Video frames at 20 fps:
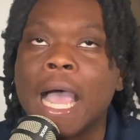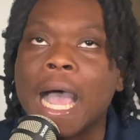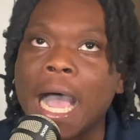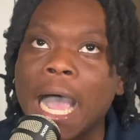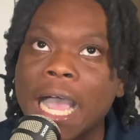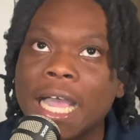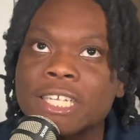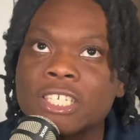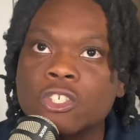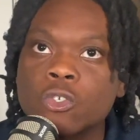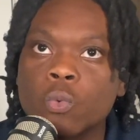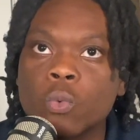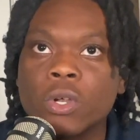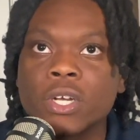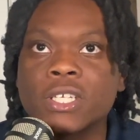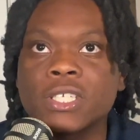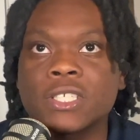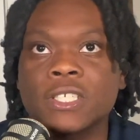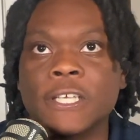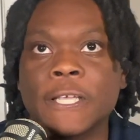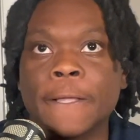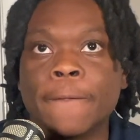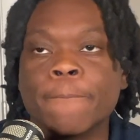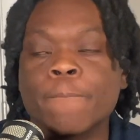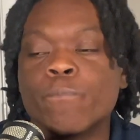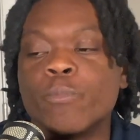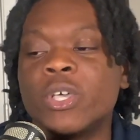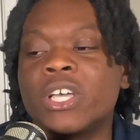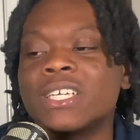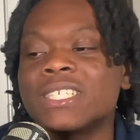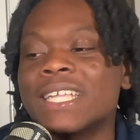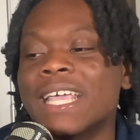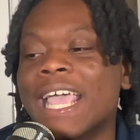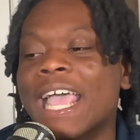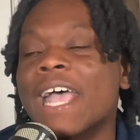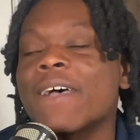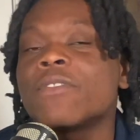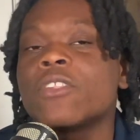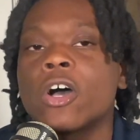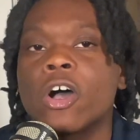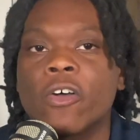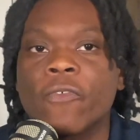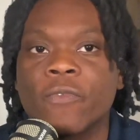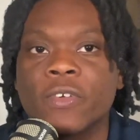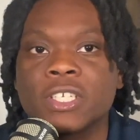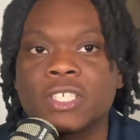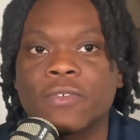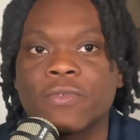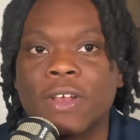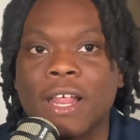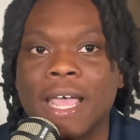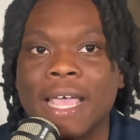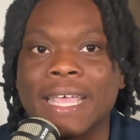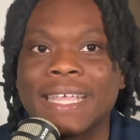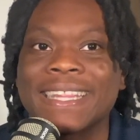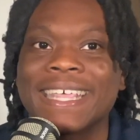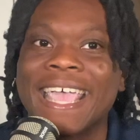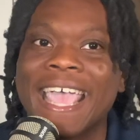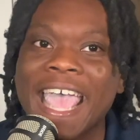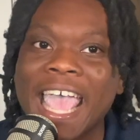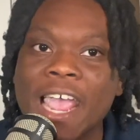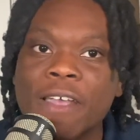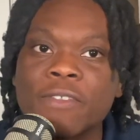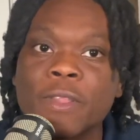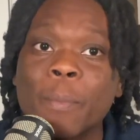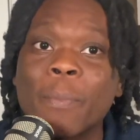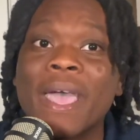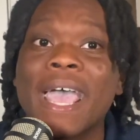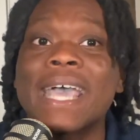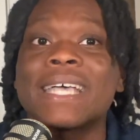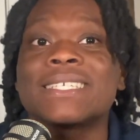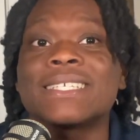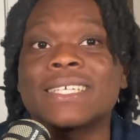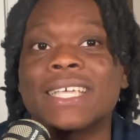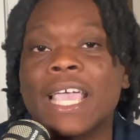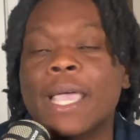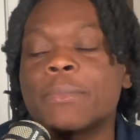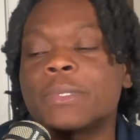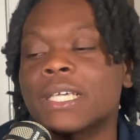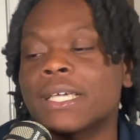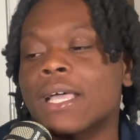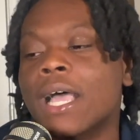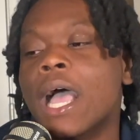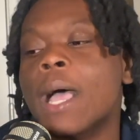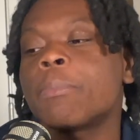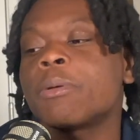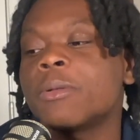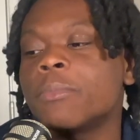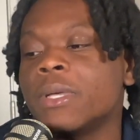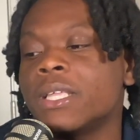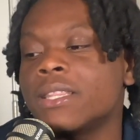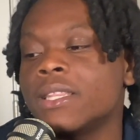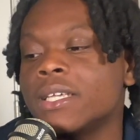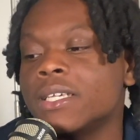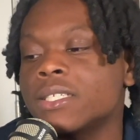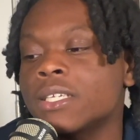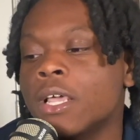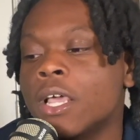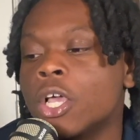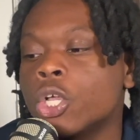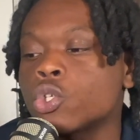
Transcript: I just want to see because they have the offensive line, they have the passing game to complement this.